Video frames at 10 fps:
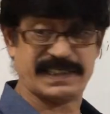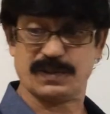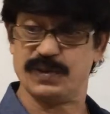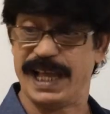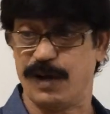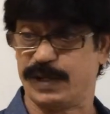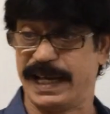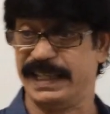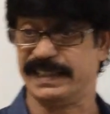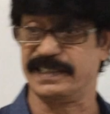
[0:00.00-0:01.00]
assets, we have
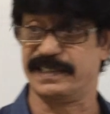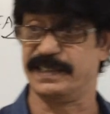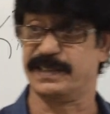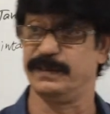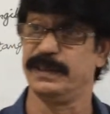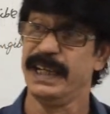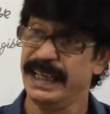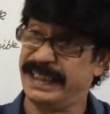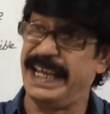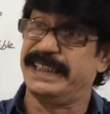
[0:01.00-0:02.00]
current assets.
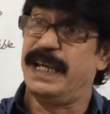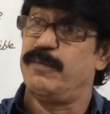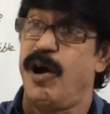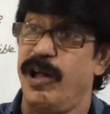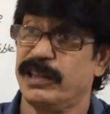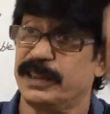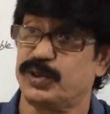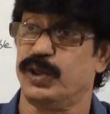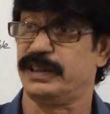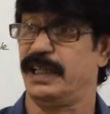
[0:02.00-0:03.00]
Take them all, the
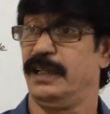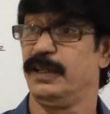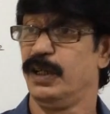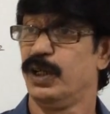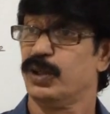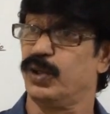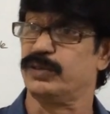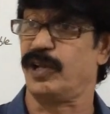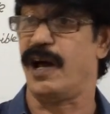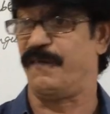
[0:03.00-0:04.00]

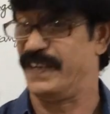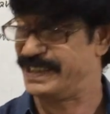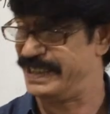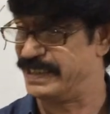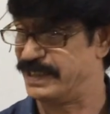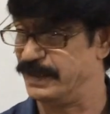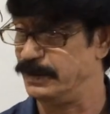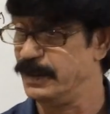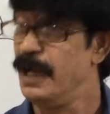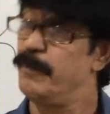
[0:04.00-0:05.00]
total of assets,
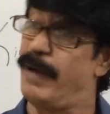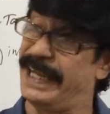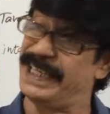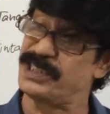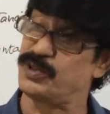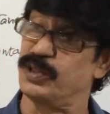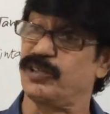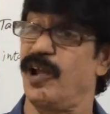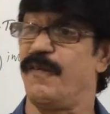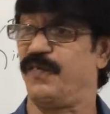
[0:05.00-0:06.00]
minus
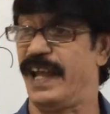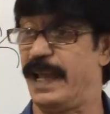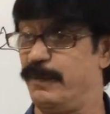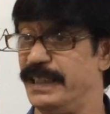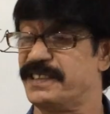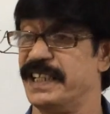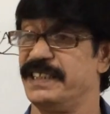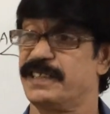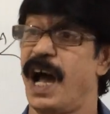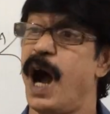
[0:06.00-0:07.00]
total of
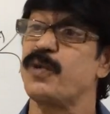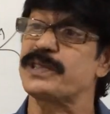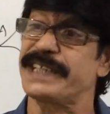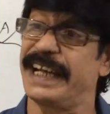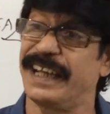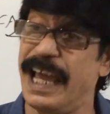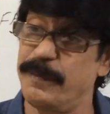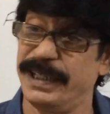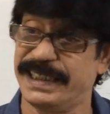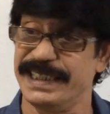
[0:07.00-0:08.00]
liabilities, outside
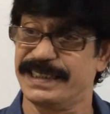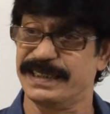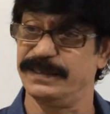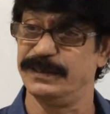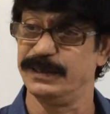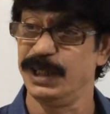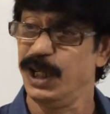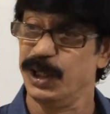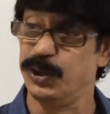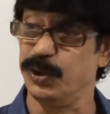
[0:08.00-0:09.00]
liabilities.
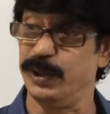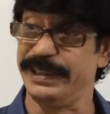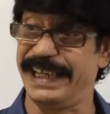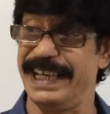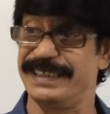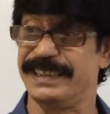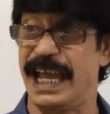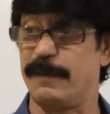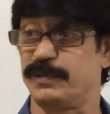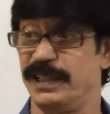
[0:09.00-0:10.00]
Don't take
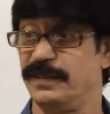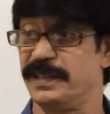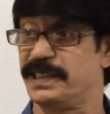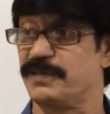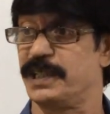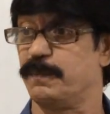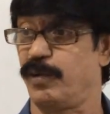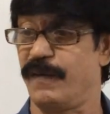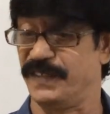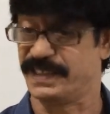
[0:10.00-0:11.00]
capital, reserves and
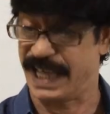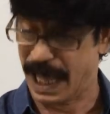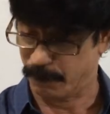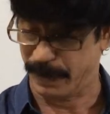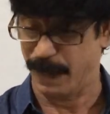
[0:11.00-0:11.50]
profits, they are